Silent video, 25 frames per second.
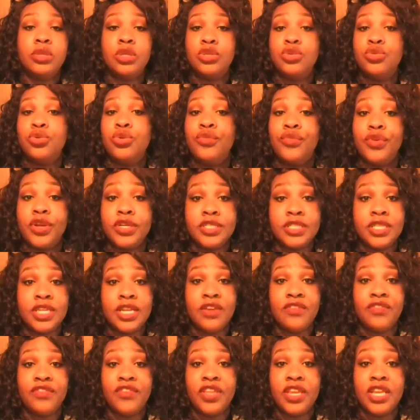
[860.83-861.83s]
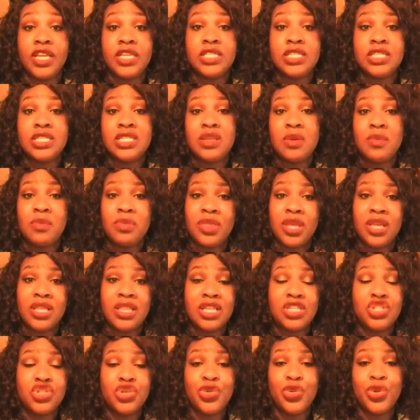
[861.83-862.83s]
University of Phoenix is something
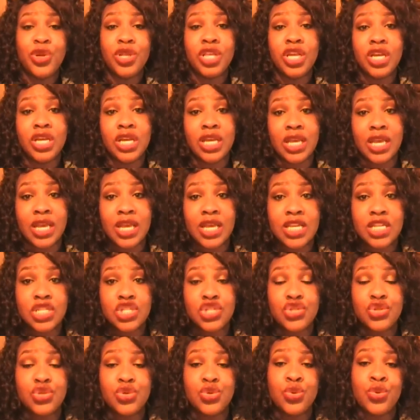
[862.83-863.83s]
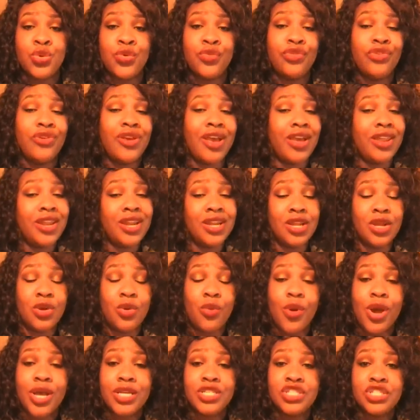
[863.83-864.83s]
that you were looking into. If you had any
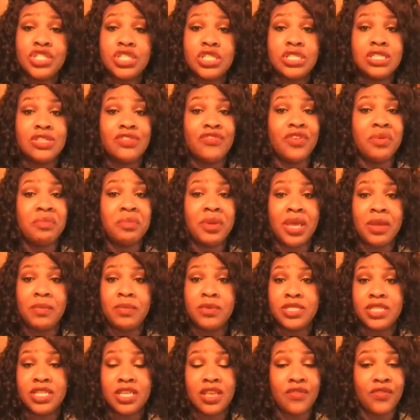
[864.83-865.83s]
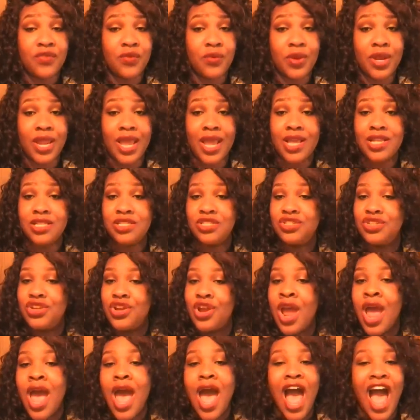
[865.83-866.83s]
questions, if I'm able to give you an
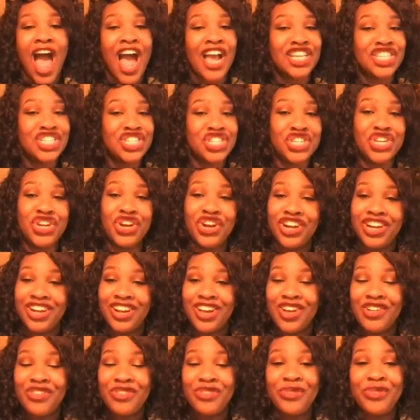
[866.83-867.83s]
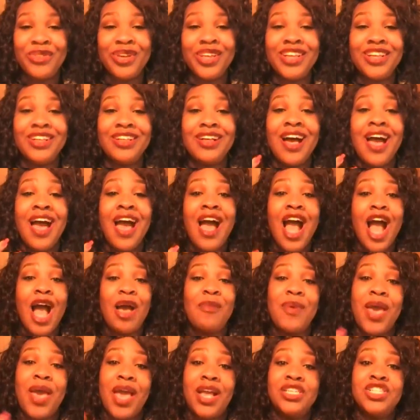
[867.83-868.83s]
answer, I sure enough will.
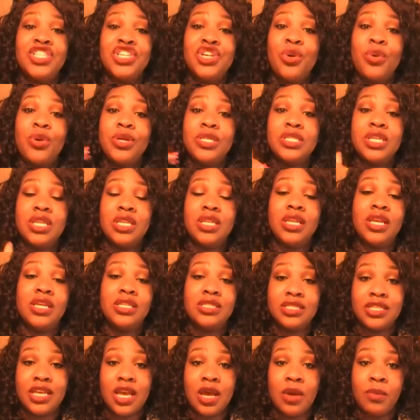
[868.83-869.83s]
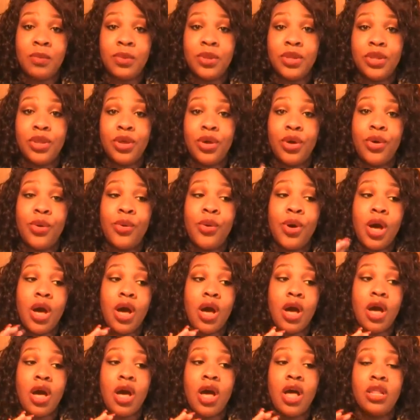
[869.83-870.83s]
I'm actually going to link down below
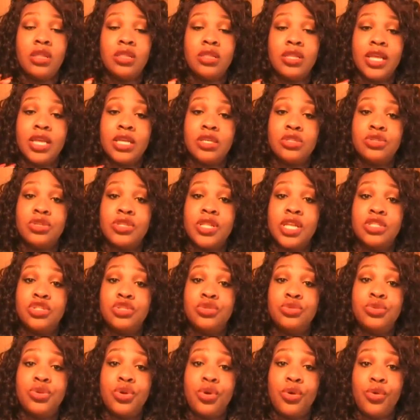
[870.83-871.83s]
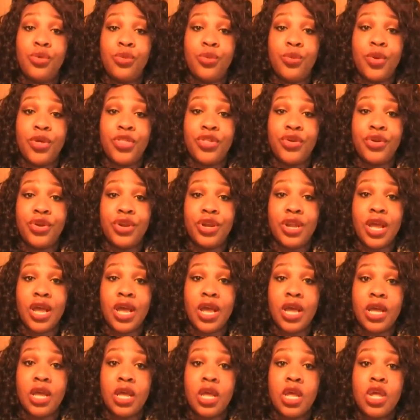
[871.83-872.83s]
a link so that you know whether or
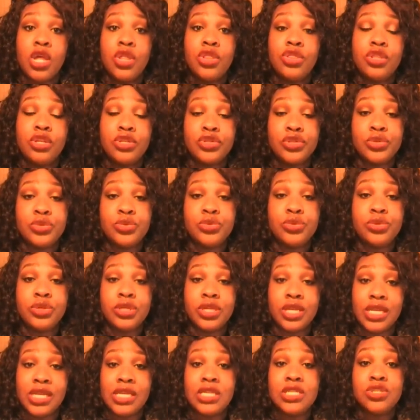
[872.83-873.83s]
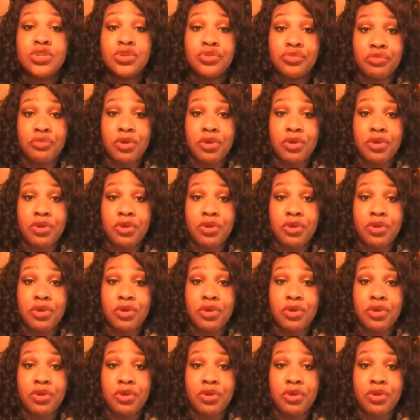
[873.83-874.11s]
not the school is